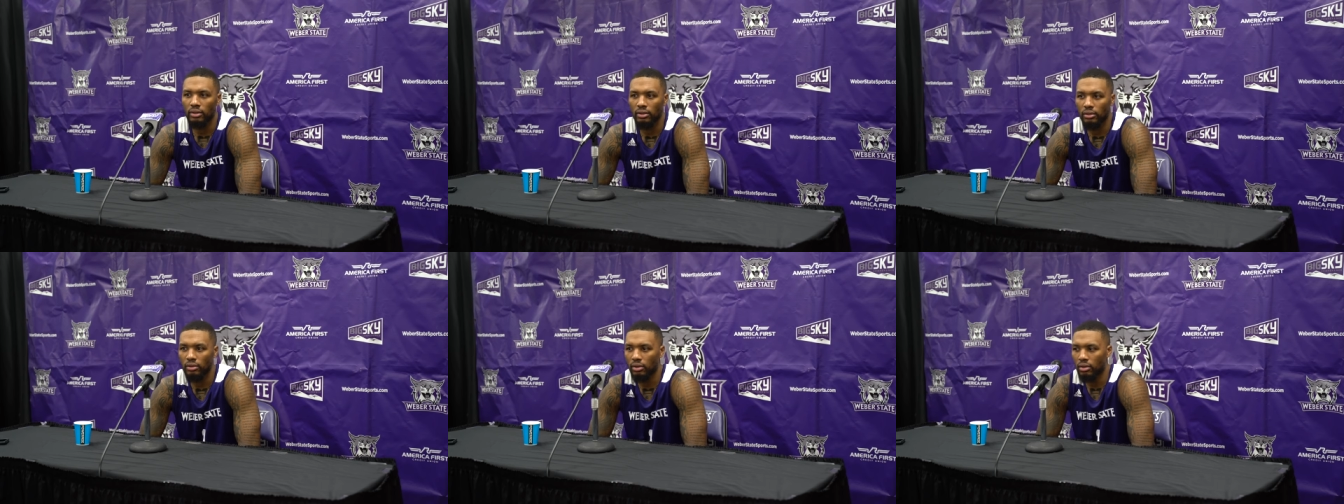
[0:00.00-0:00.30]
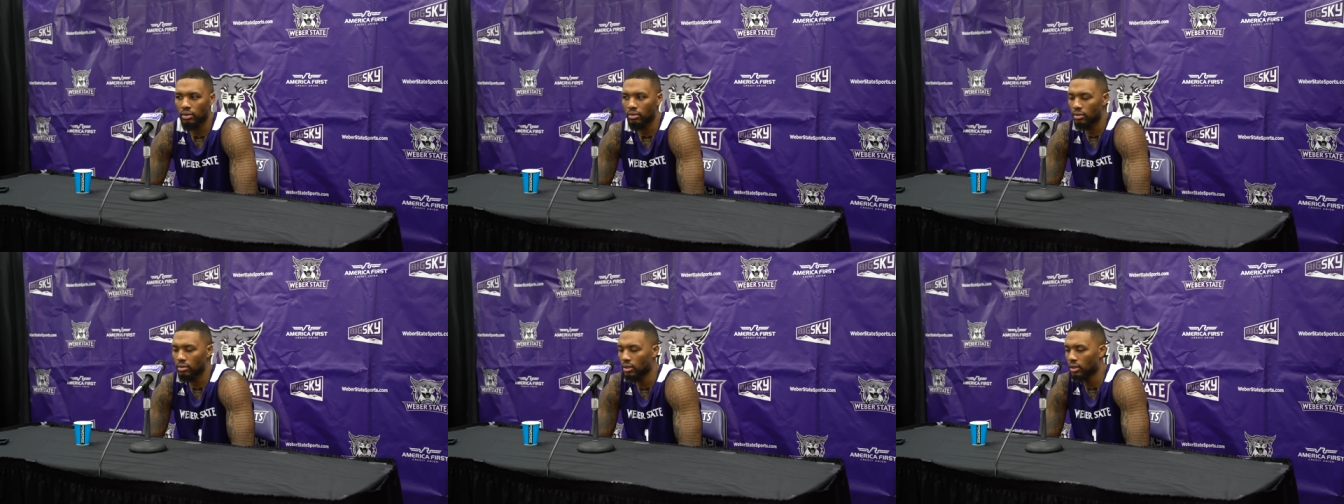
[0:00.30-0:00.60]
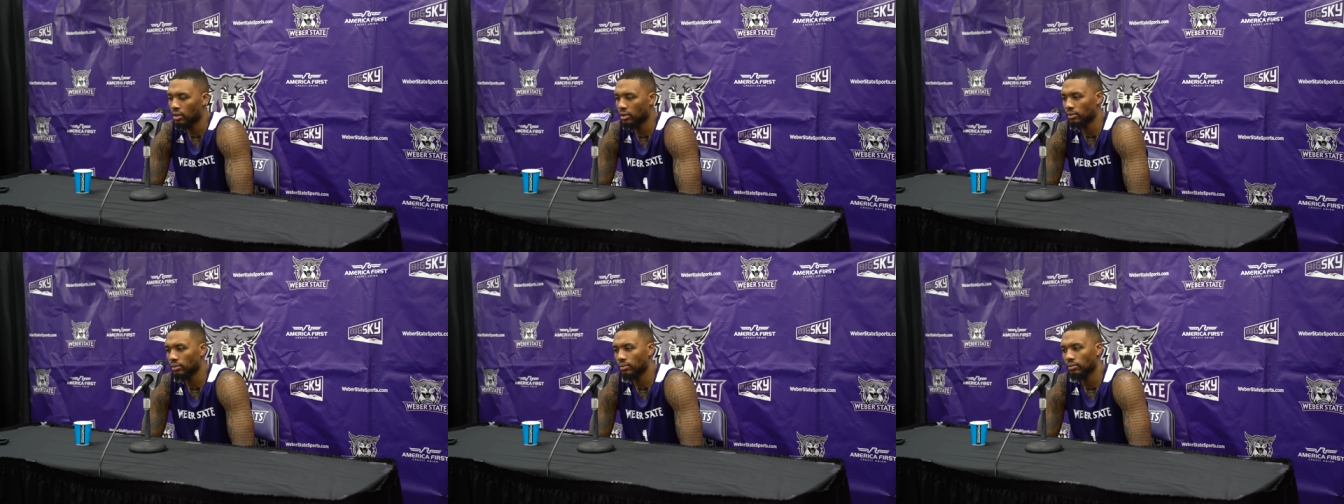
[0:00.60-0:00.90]
You know, so
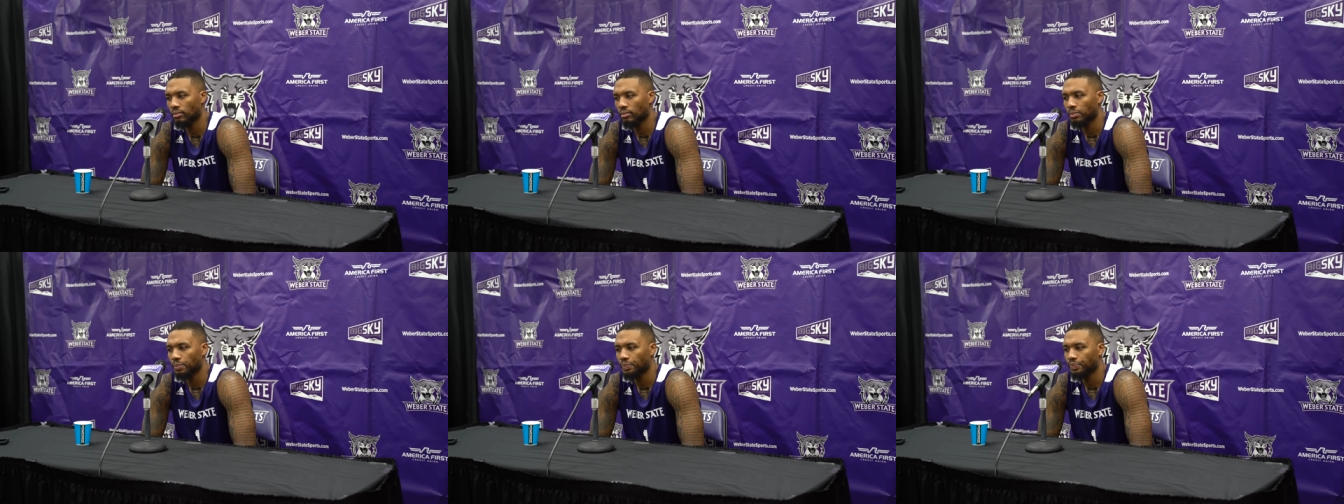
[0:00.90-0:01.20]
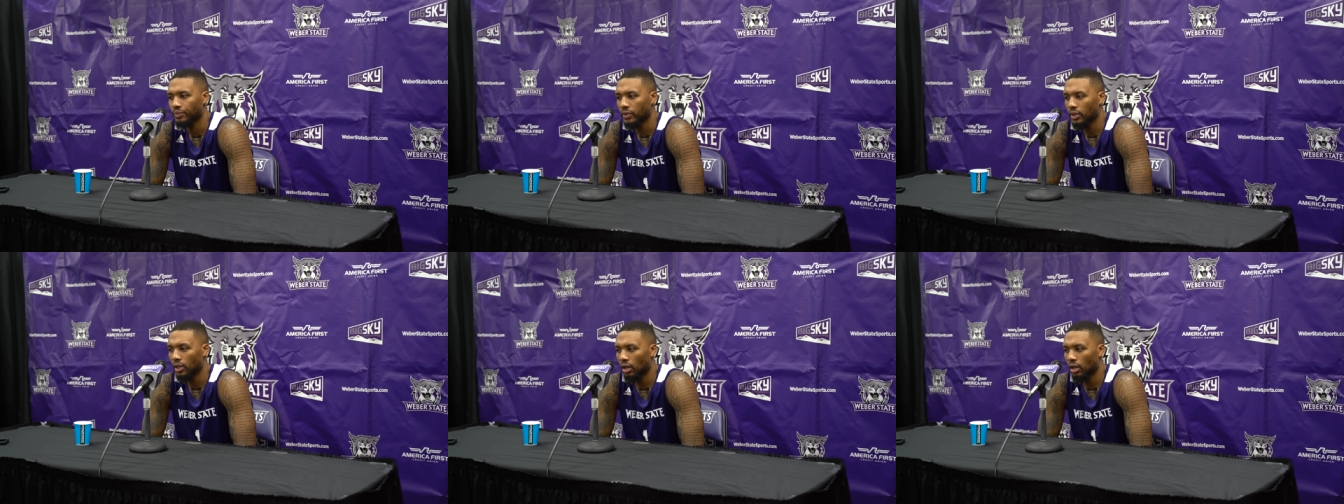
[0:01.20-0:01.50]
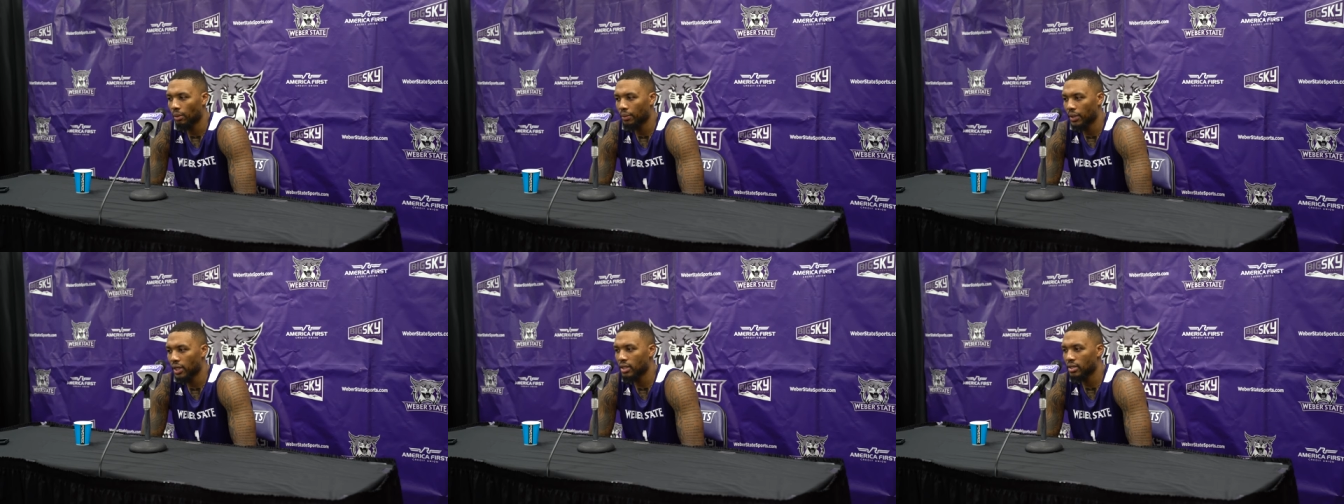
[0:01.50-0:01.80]

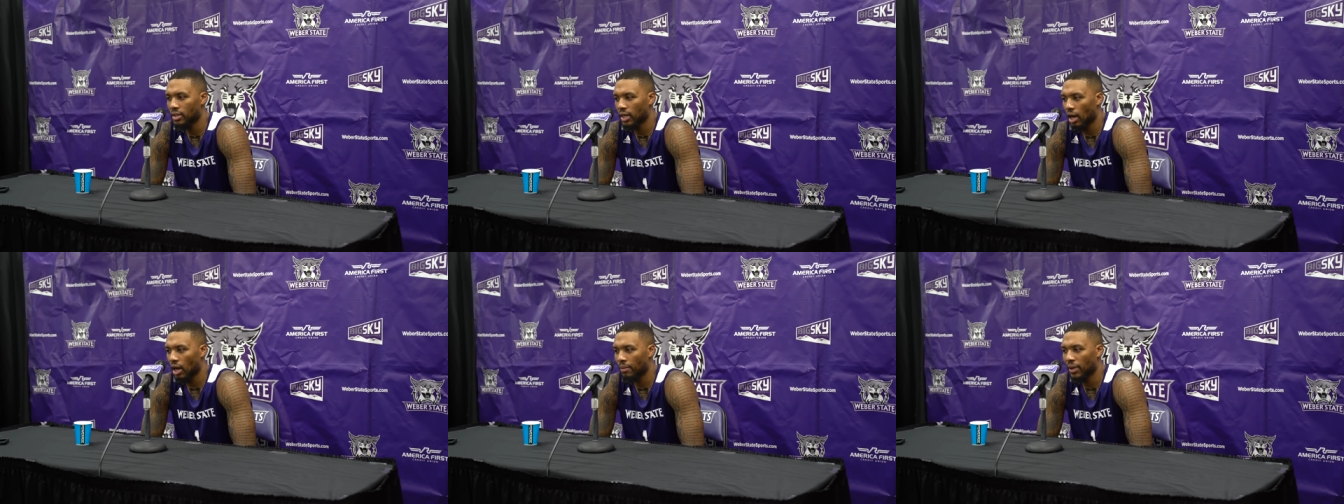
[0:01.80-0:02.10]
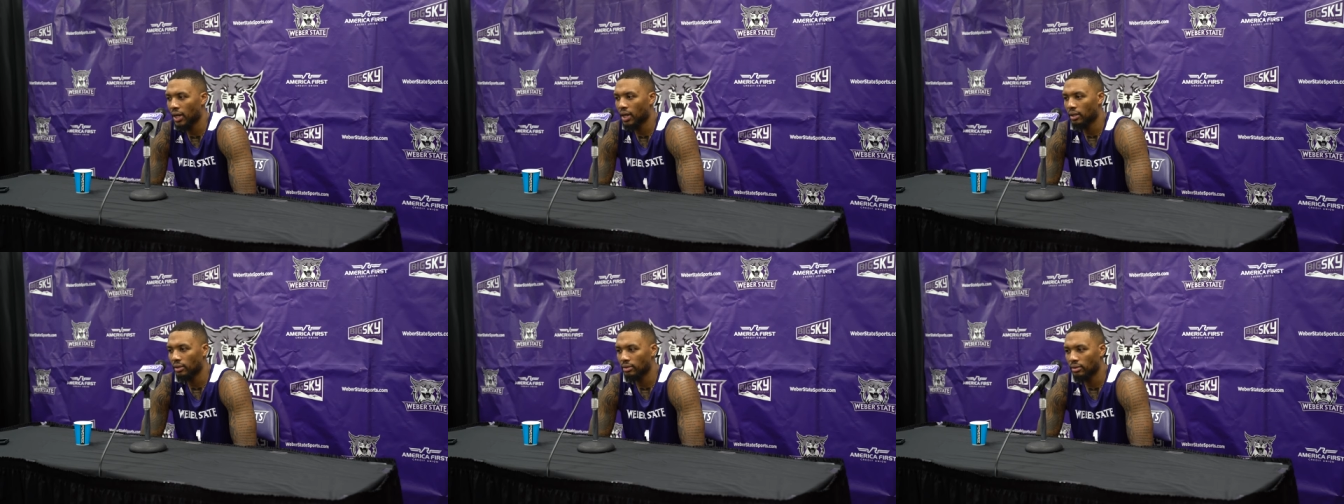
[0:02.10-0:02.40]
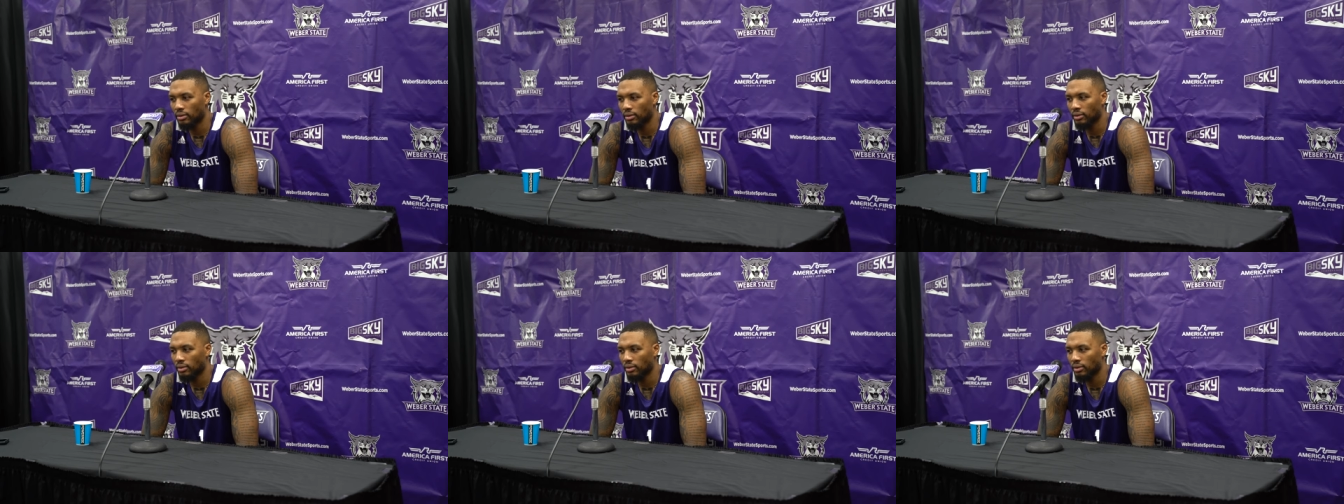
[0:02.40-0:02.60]
um, anytime I